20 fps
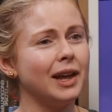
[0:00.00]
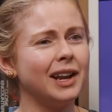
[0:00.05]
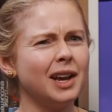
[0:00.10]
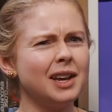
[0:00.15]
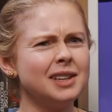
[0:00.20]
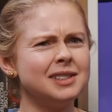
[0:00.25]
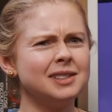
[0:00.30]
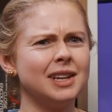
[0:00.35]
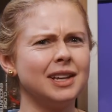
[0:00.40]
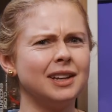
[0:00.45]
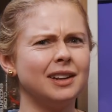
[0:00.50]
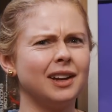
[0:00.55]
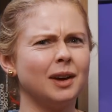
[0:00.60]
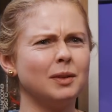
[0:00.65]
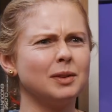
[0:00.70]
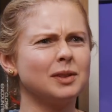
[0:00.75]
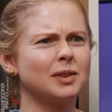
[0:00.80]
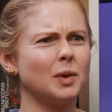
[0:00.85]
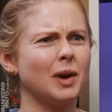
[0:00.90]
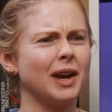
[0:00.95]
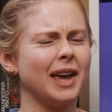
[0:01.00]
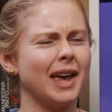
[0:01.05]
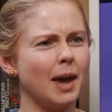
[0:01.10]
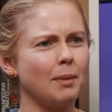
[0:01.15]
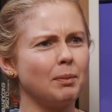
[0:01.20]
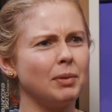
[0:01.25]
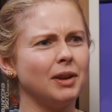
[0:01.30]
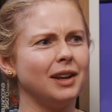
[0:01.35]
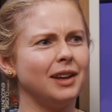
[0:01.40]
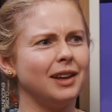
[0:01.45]
And I said I was quite
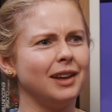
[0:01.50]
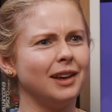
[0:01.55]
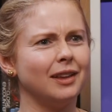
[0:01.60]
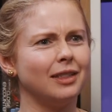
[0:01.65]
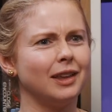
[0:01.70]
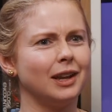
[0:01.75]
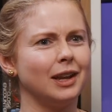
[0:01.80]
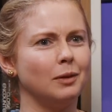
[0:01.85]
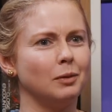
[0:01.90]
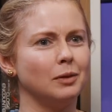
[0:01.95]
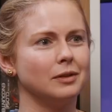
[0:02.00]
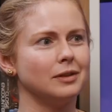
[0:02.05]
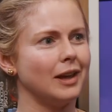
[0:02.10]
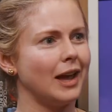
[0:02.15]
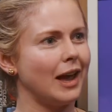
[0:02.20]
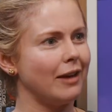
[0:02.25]
happy to hear that he was